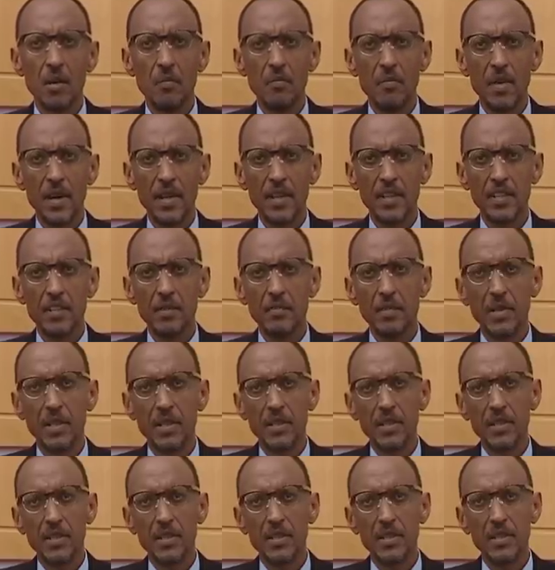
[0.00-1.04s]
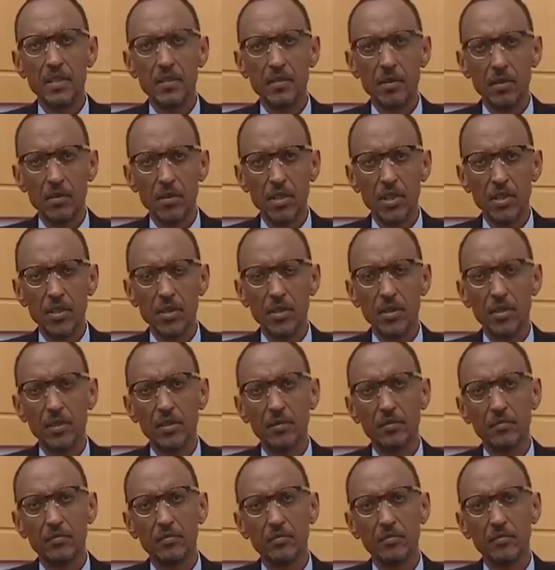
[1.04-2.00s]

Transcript: management in the region.